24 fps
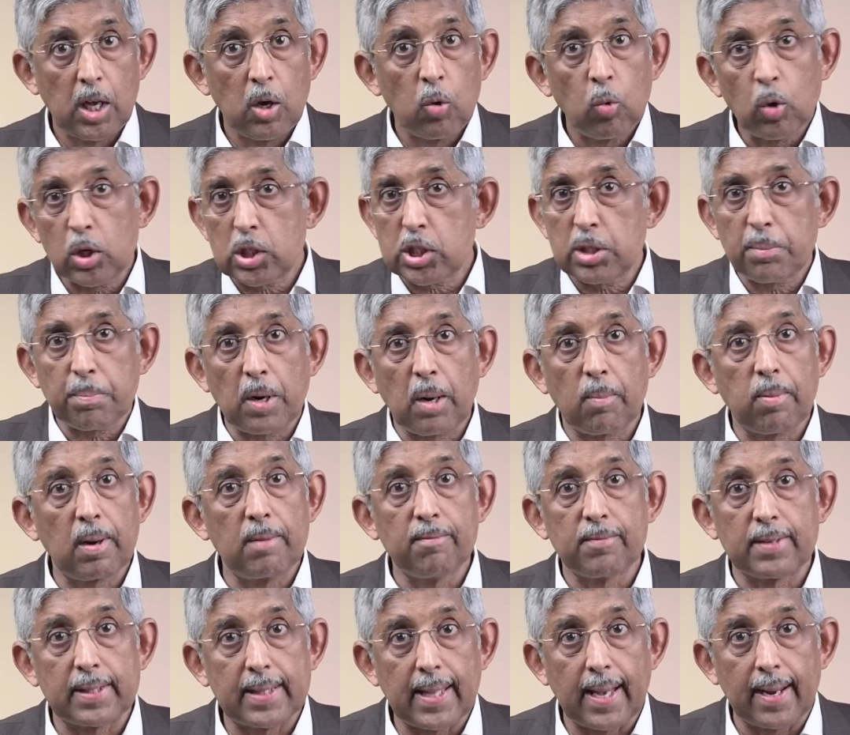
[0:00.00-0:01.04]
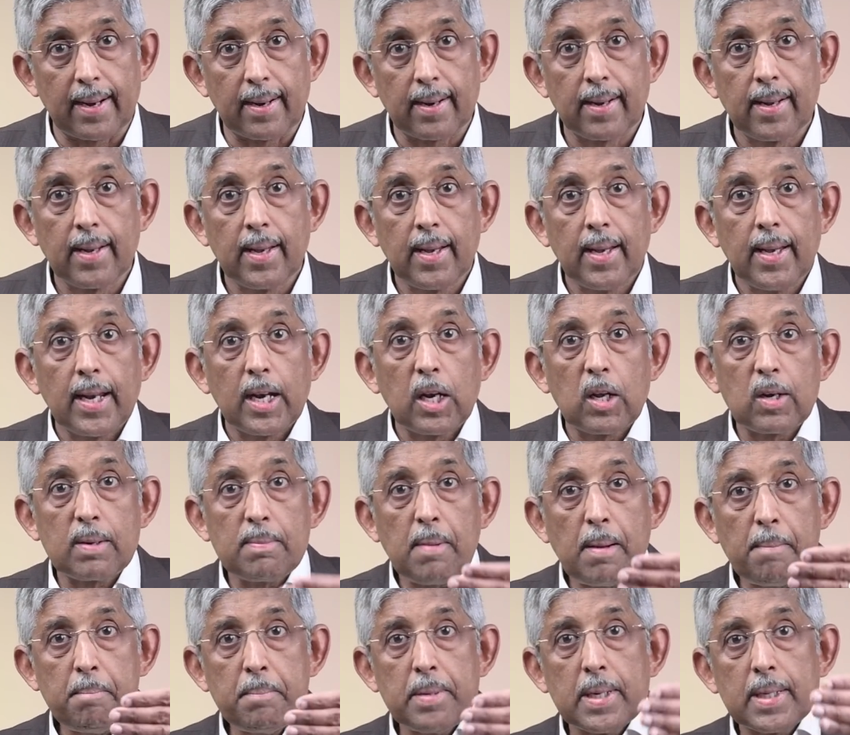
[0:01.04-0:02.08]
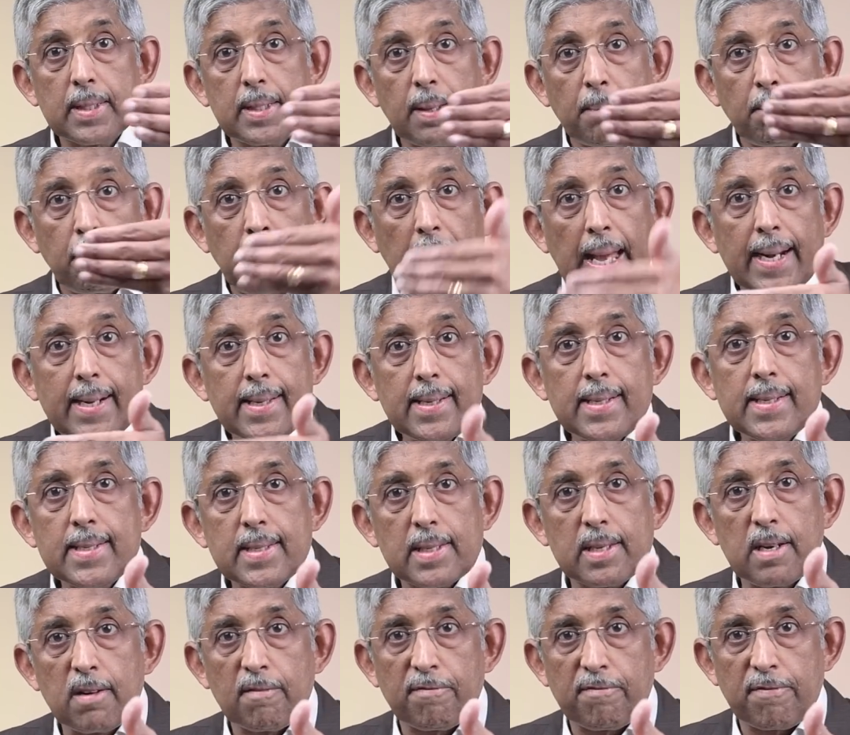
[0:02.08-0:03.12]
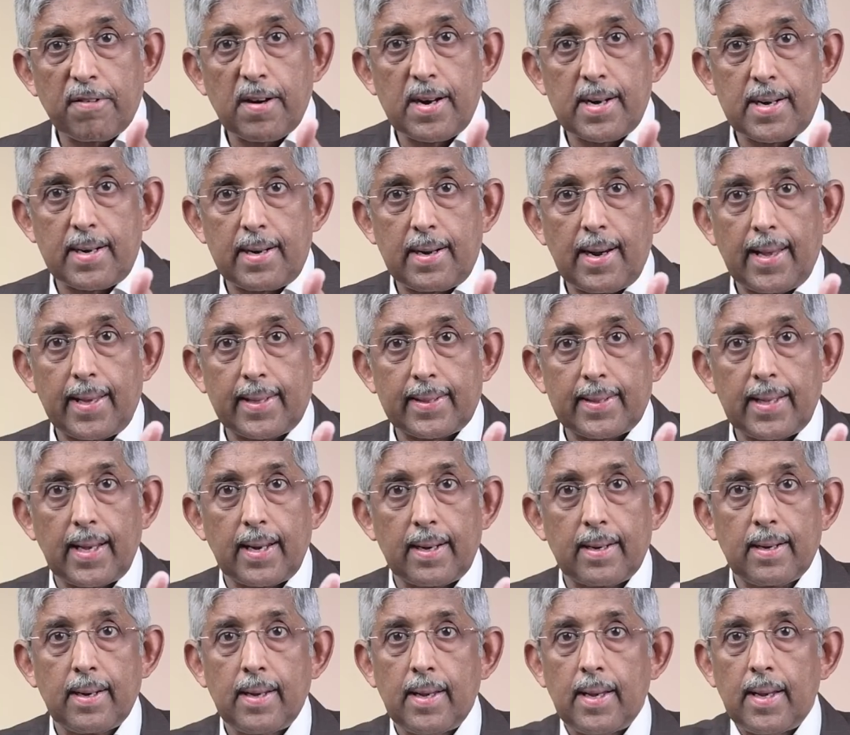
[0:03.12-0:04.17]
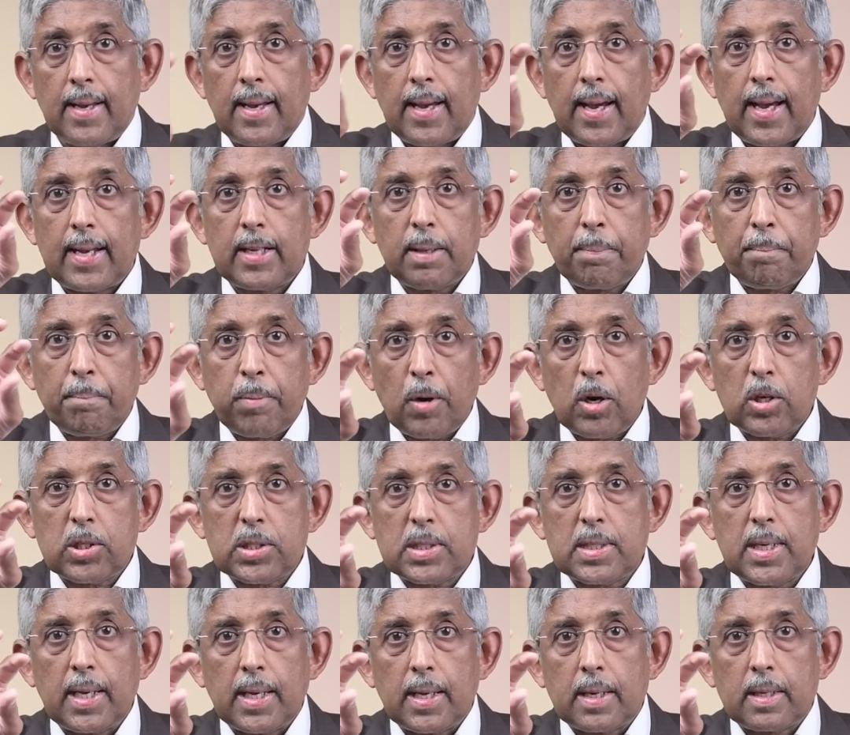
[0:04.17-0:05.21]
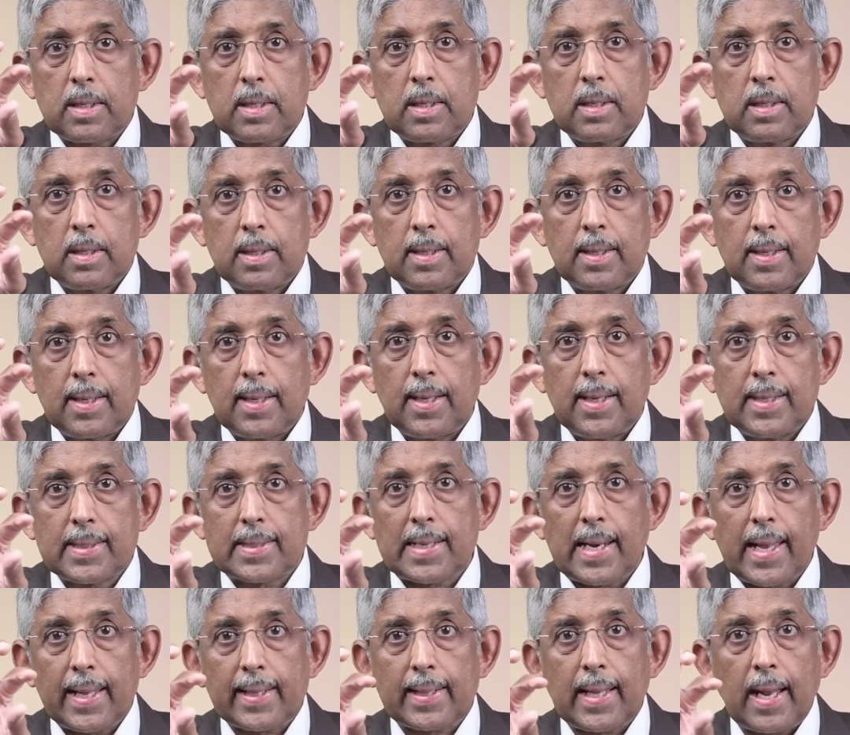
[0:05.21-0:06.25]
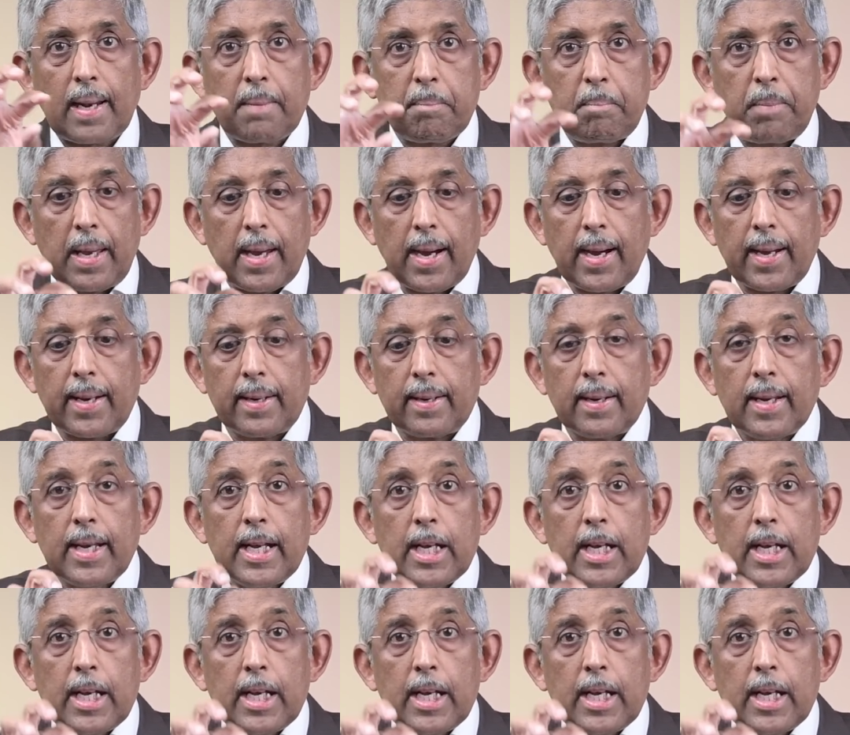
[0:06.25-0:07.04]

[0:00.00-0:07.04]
What's the problem with that? Now remember, the bladder is in front like that, and the prostate is like that behind.